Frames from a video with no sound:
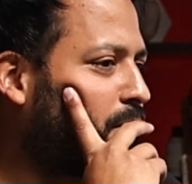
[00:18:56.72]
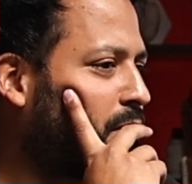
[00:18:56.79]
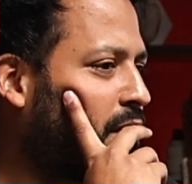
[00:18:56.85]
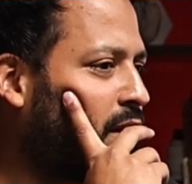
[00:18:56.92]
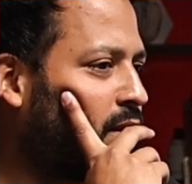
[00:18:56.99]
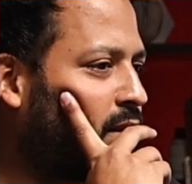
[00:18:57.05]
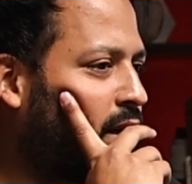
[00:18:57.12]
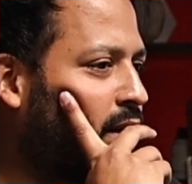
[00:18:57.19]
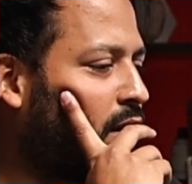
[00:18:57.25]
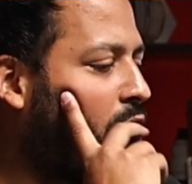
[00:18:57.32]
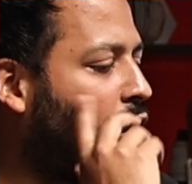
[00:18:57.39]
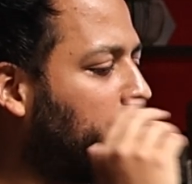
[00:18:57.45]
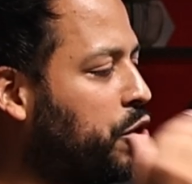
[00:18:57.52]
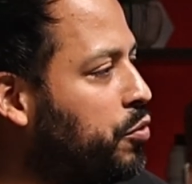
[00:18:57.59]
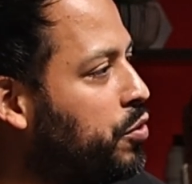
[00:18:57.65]
cause like
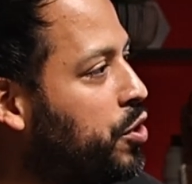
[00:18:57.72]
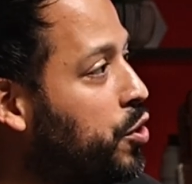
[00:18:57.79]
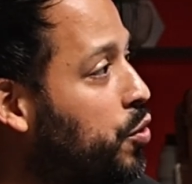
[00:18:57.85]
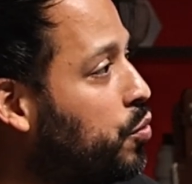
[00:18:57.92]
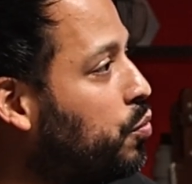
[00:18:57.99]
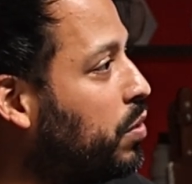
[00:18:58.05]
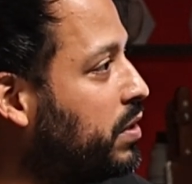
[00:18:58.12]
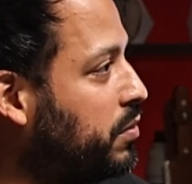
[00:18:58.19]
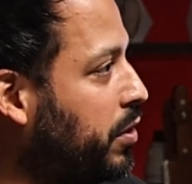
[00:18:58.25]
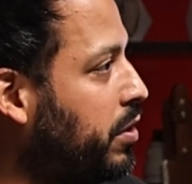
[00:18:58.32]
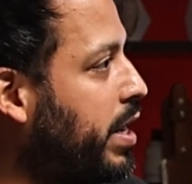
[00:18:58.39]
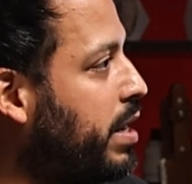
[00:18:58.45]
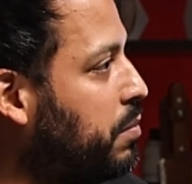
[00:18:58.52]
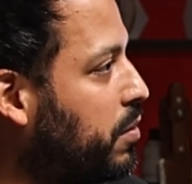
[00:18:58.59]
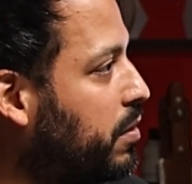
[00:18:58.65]
all you knew was your
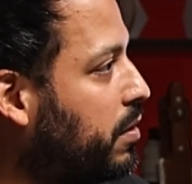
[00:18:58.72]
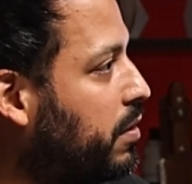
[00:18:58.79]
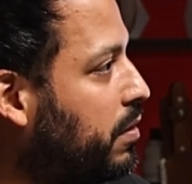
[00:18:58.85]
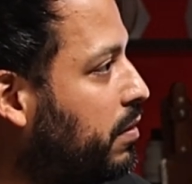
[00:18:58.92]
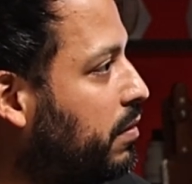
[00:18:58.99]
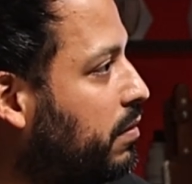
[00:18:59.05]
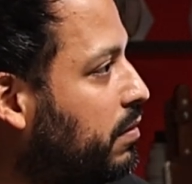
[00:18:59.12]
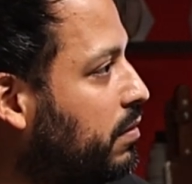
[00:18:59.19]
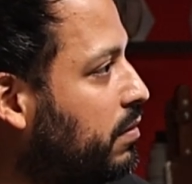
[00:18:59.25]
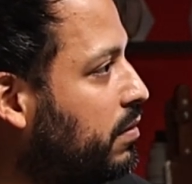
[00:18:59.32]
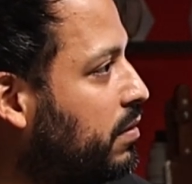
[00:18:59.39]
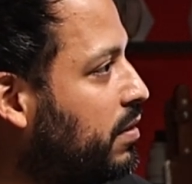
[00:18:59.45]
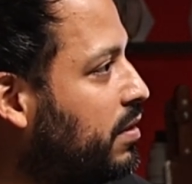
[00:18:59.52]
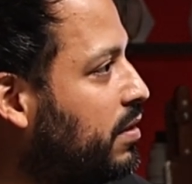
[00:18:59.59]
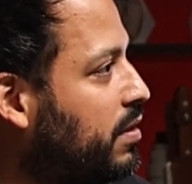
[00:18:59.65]
neighborhood. Oh yeah,
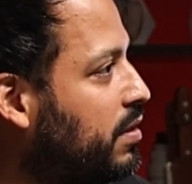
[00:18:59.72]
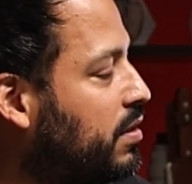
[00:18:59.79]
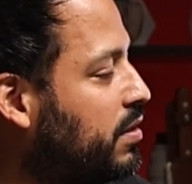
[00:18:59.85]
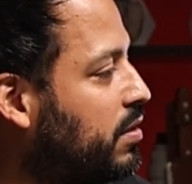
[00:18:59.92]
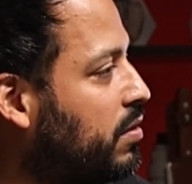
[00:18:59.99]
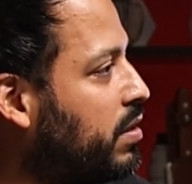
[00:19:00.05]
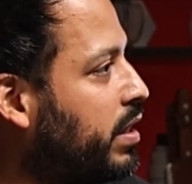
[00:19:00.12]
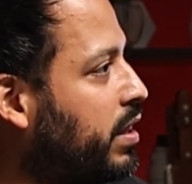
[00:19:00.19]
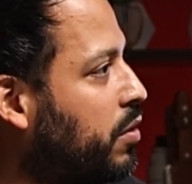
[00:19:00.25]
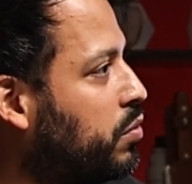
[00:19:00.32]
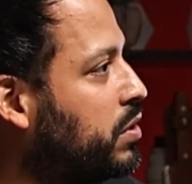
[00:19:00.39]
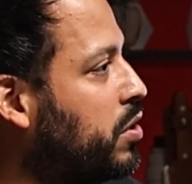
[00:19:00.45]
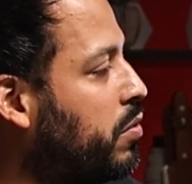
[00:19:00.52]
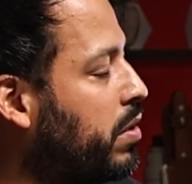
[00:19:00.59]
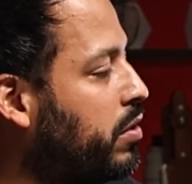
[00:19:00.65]
okay. So like there
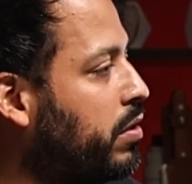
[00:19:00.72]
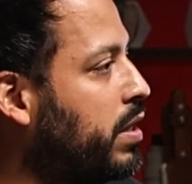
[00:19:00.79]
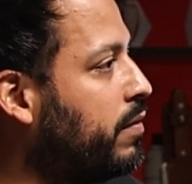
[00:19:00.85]
was no other